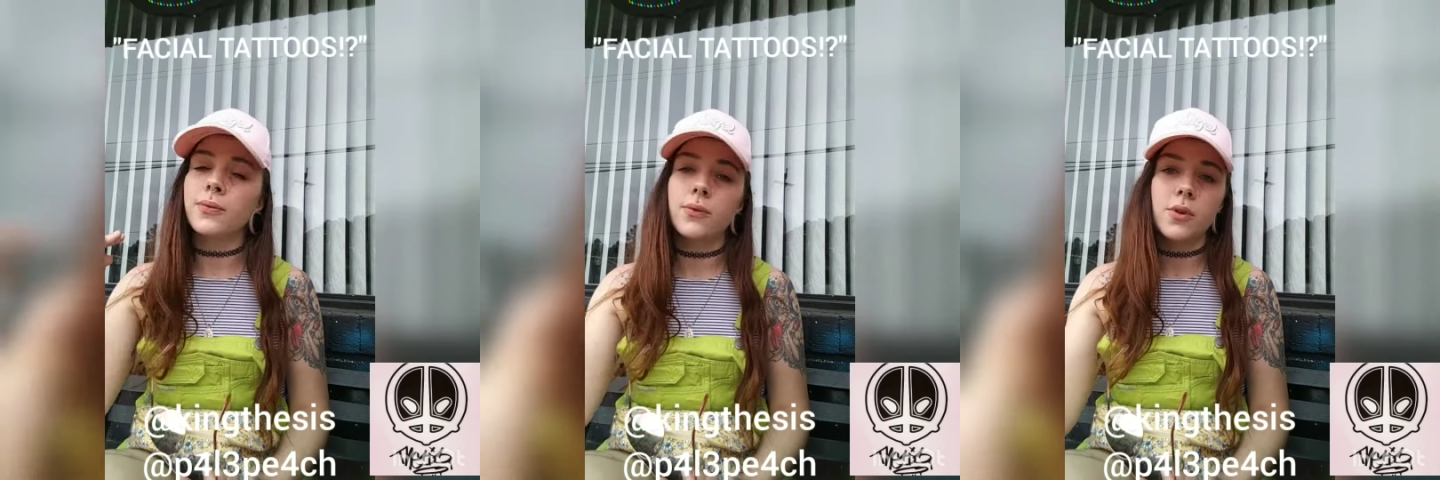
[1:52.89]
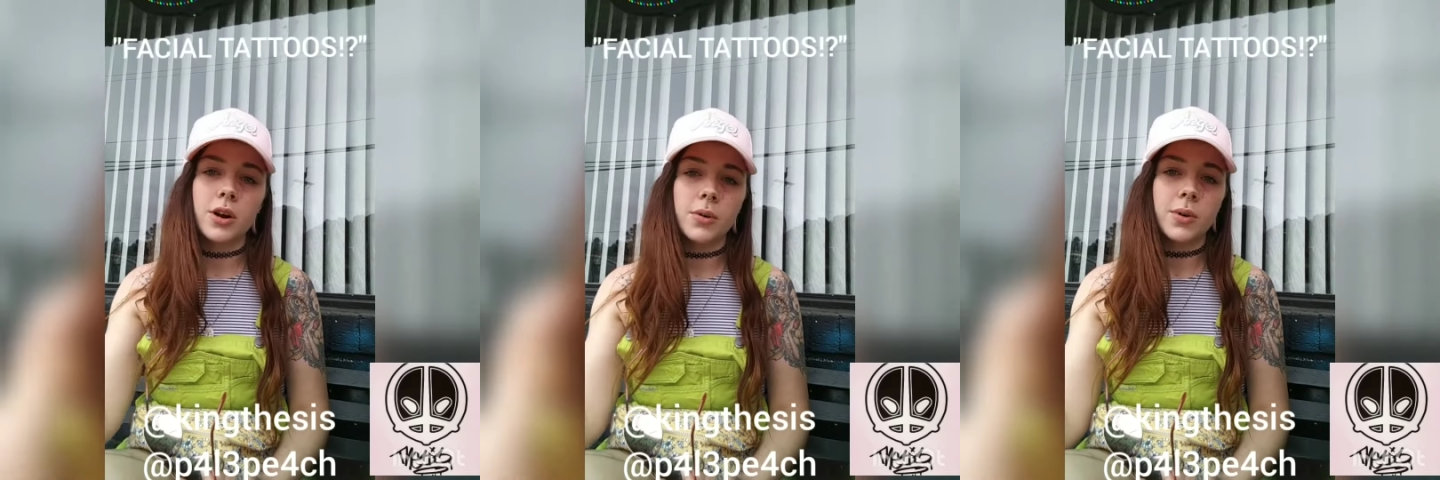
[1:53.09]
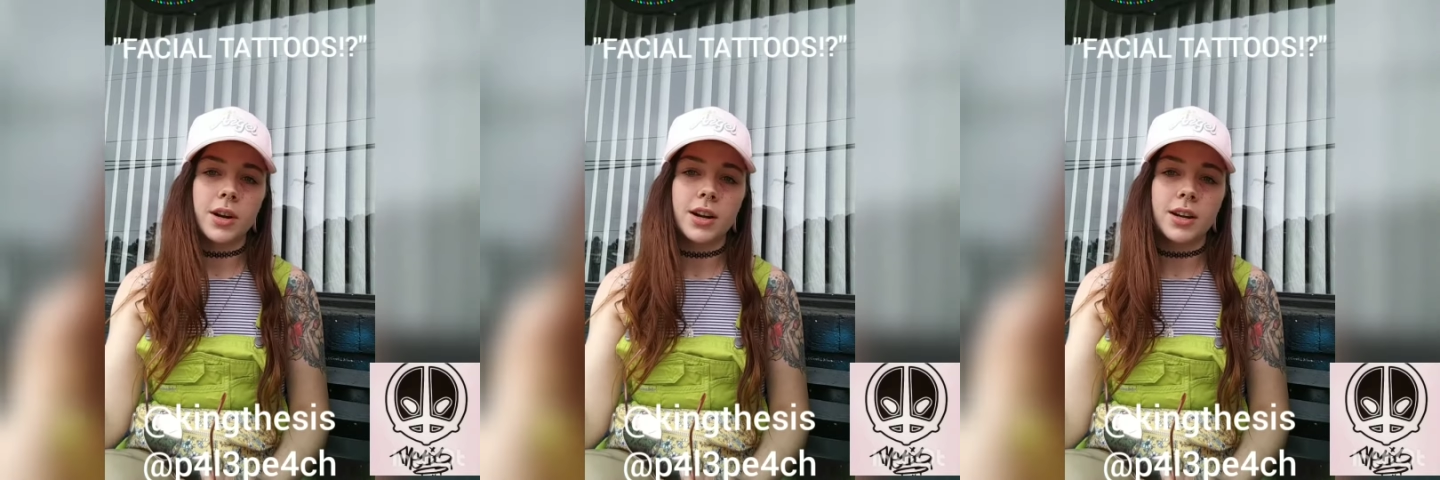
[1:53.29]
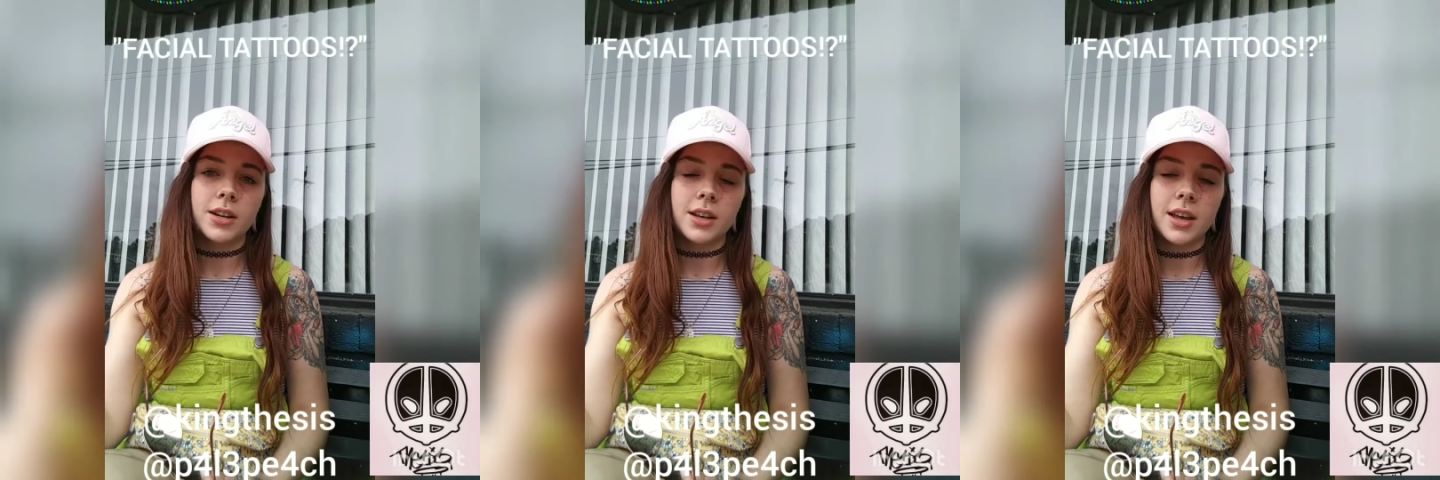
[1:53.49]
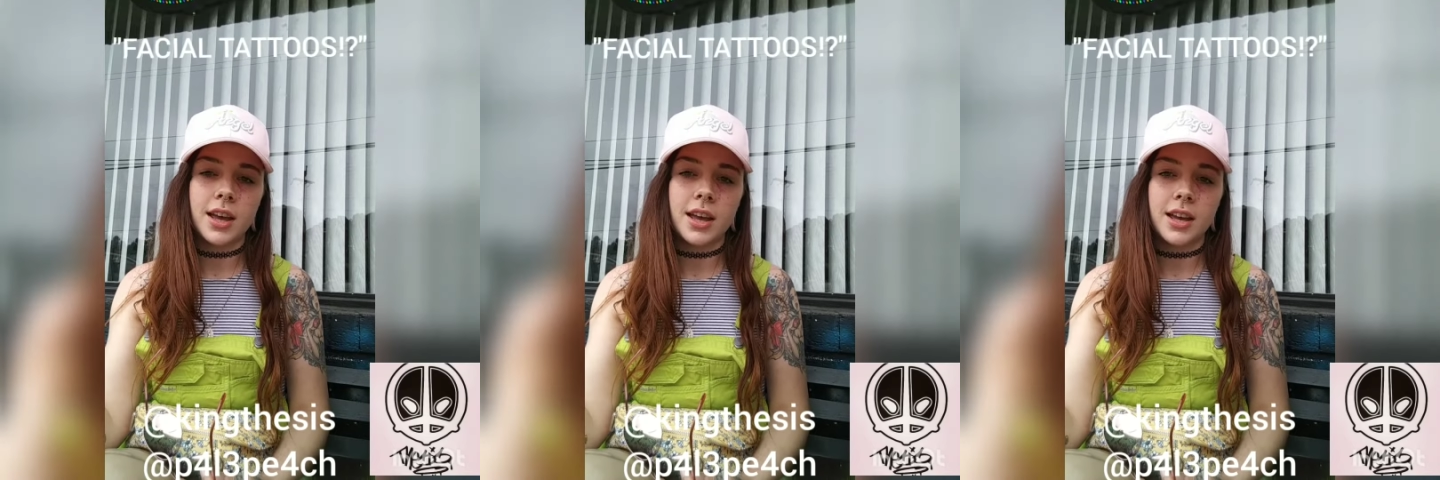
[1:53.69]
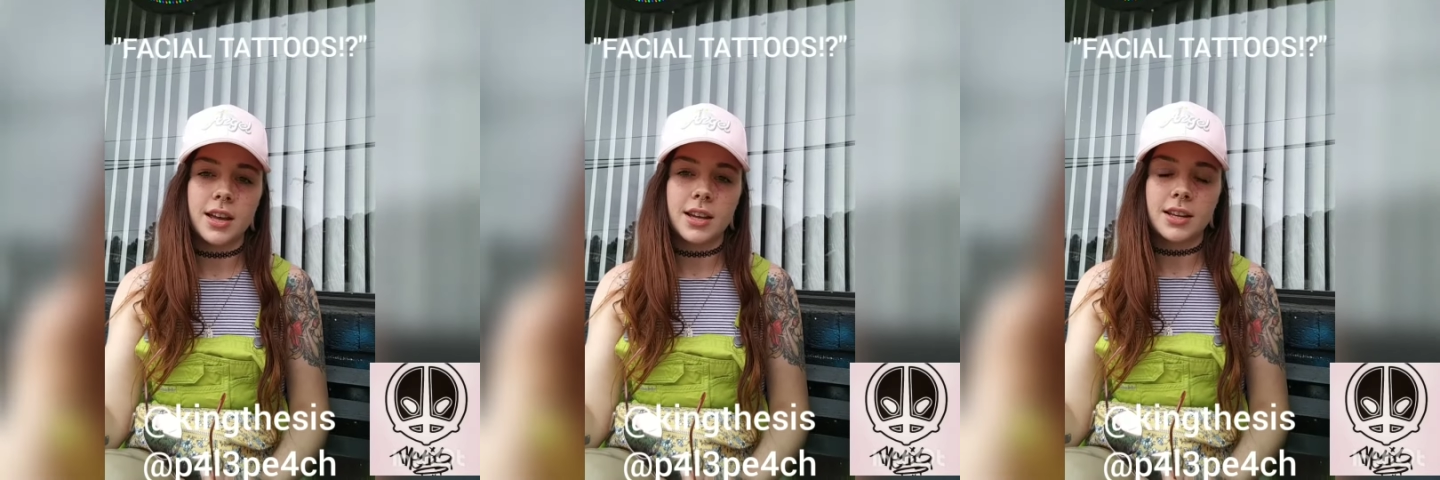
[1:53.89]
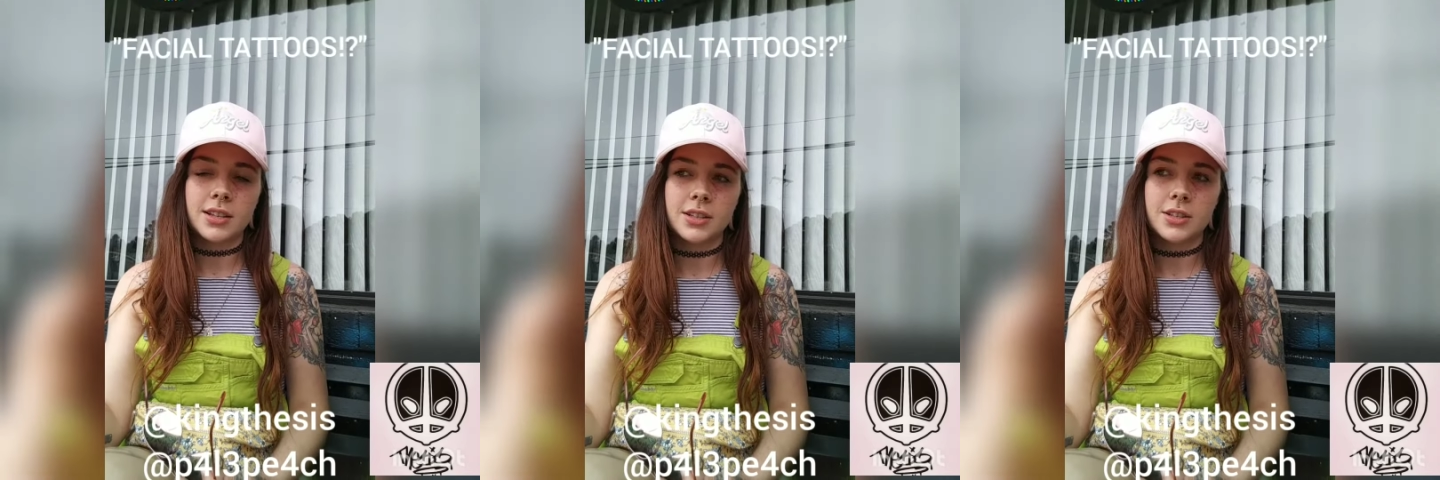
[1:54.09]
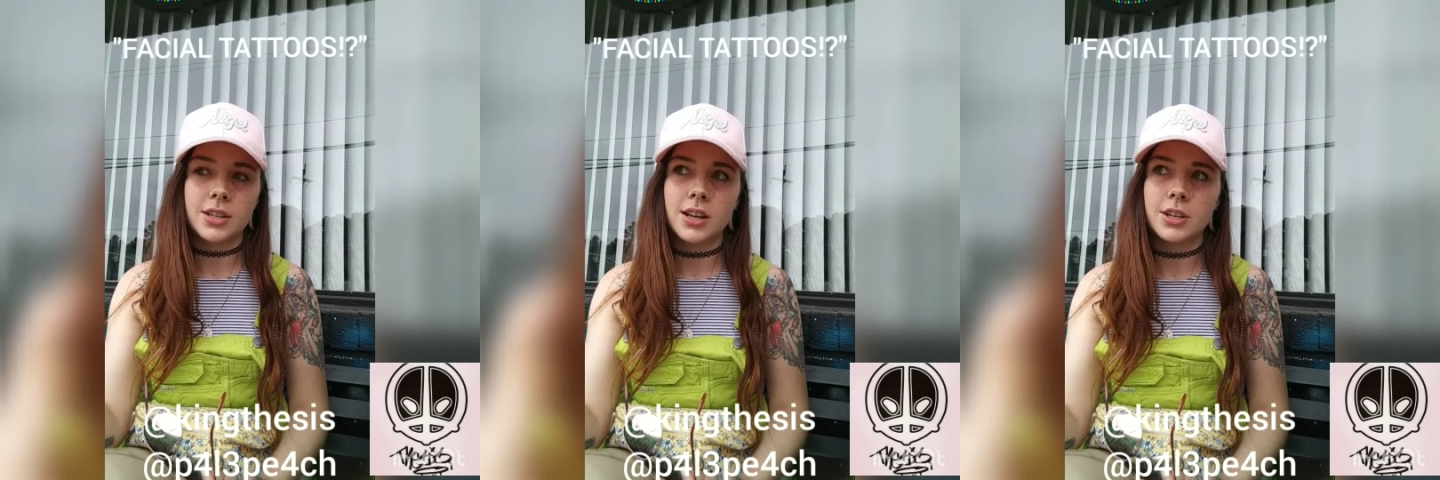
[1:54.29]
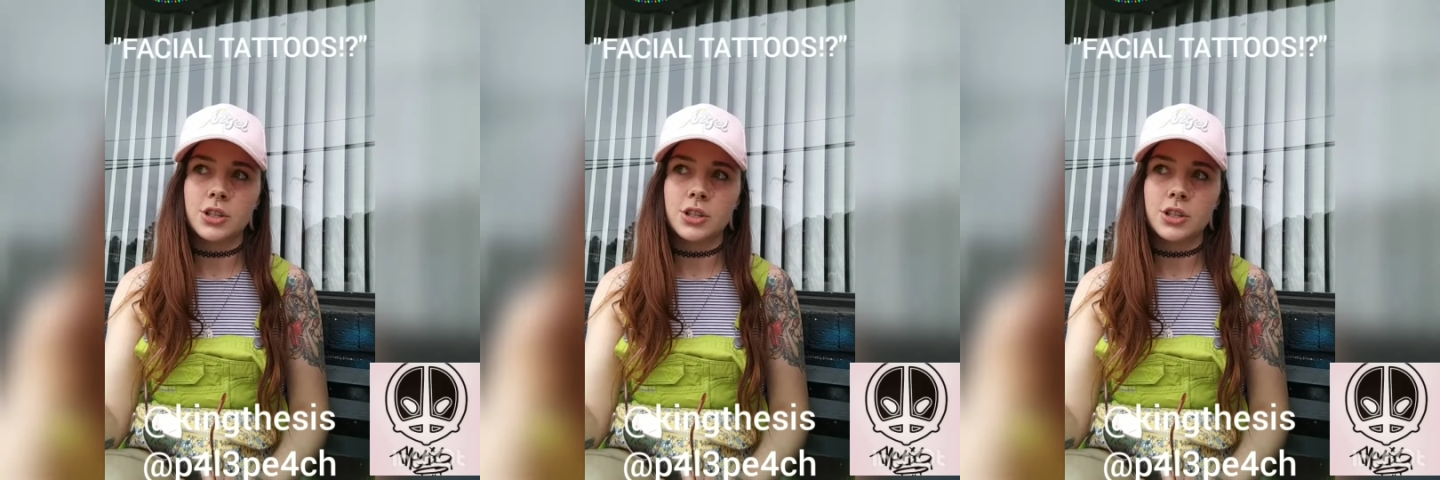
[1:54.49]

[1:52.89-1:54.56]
forward and